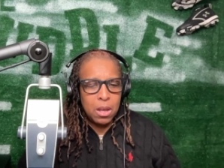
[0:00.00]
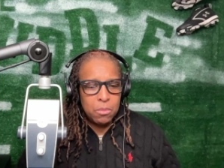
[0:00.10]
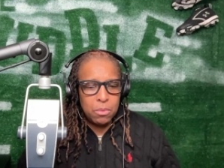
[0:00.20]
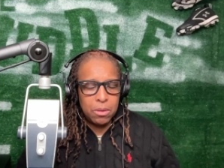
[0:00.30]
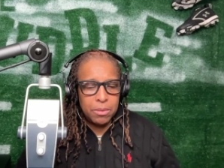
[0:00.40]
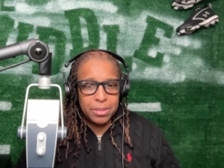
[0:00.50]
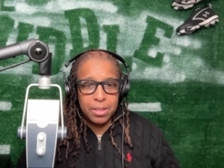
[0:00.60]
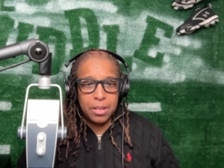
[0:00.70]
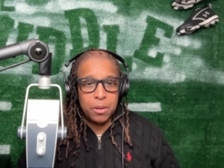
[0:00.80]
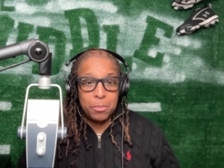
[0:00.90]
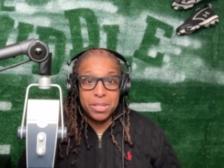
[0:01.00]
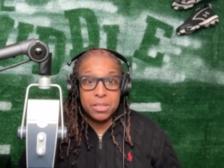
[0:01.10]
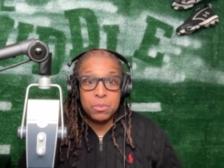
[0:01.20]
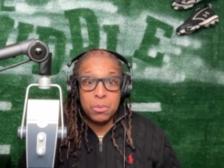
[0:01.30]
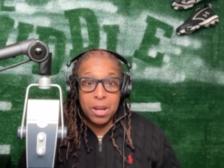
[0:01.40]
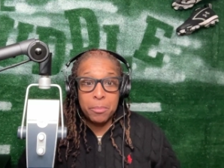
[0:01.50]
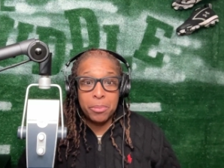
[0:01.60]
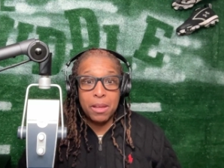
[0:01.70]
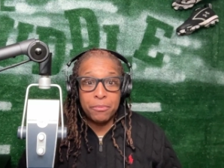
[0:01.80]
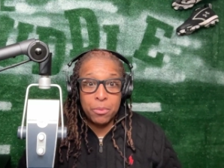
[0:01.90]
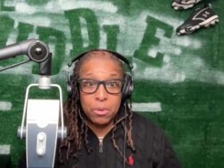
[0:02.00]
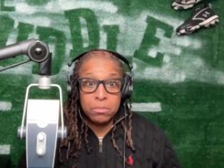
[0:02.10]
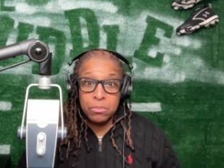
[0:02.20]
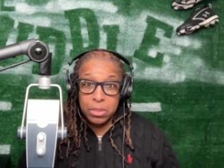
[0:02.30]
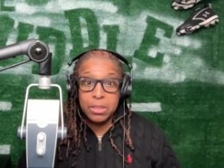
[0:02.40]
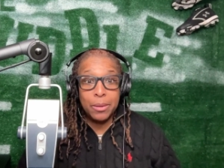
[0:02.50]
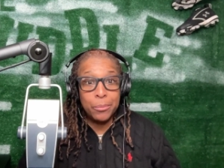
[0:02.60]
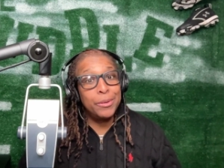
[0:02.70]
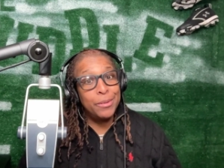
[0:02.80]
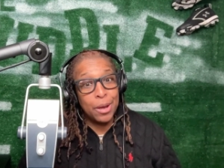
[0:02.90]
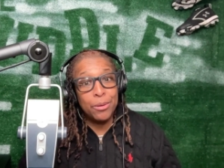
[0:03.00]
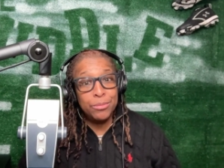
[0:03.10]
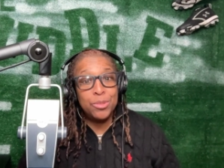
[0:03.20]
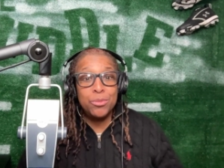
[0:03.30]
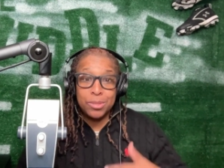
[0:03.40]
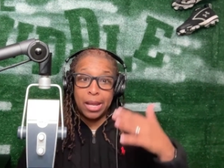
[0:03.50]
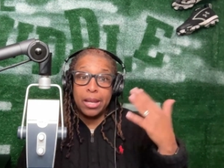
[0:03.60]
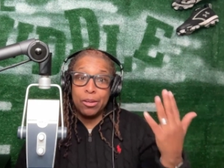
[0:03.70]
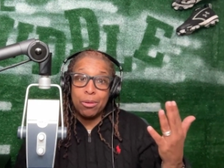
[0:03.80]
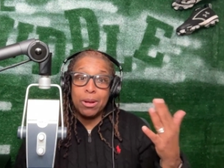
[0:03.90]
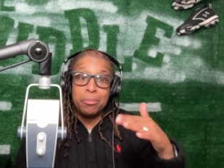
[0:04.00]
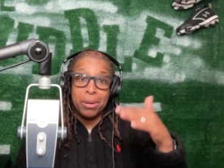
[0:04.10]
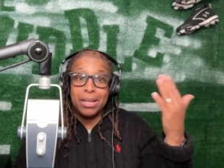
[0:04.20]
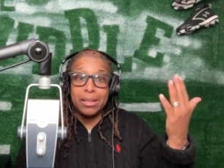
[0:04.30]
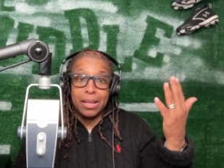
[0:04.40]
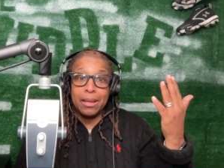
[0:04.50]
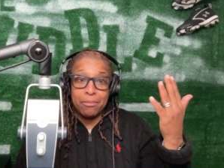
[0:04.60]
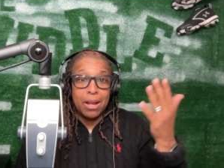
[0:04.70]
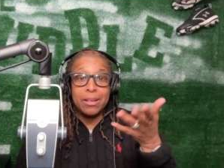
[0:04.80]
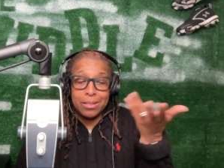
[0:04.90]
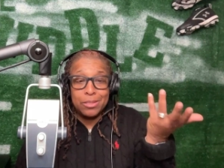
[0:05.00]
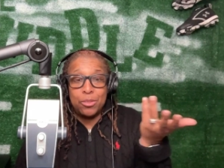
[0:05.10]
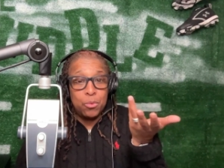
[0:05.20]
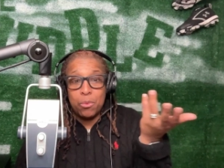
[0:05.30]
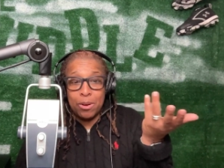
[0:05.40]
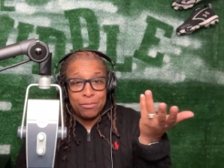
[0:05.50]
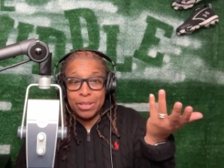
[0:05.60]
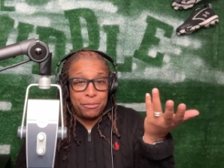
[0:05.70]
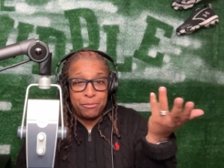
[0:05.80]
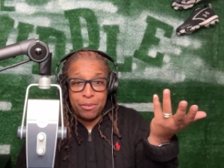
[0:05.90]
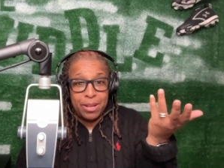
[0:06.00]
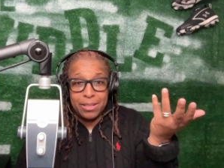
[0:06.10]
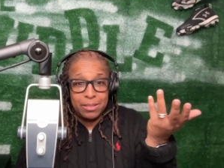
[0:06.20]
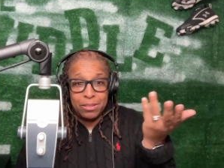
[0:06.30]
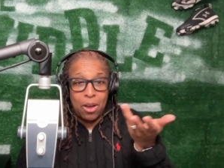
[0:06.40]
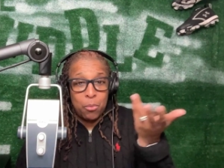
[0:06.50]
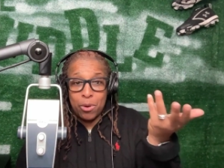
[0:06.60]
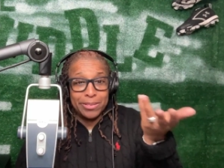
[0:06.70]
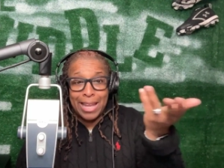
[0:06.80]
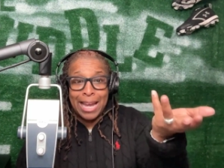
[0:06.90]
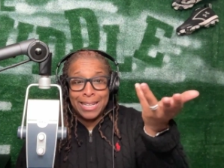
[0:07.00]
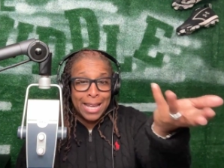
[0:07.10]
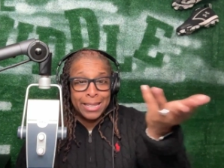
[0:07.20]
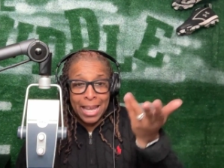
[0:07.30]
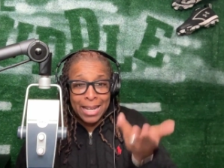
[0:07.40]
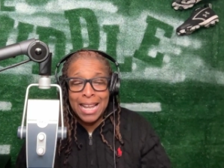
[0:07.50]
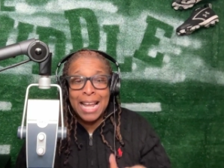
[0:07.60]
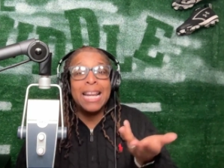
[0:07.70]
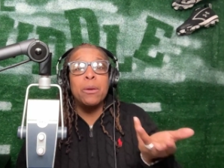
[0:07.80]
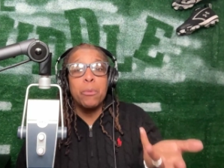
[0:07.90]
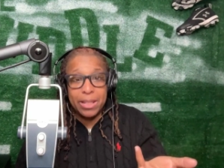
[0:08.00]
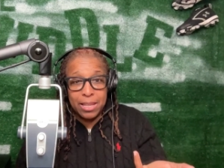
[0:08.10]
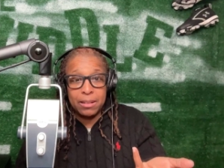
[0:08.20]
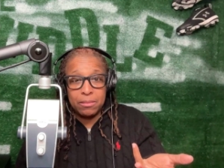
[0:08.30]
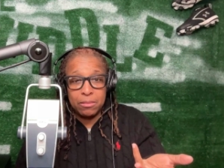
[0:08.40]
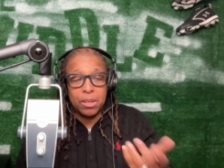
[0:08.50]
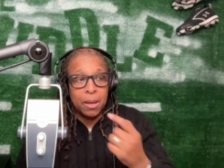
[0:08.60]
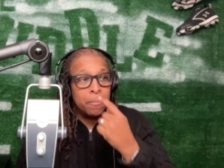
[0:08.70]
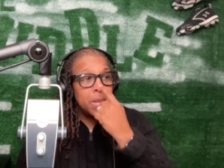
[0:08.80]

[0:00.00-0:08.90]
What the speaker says: "Well, it's none of your business what I apply for." Then we know you stay in cruddy buddy land, right? Because you weren't really friends. Y'all weren't like that anyway then, okay?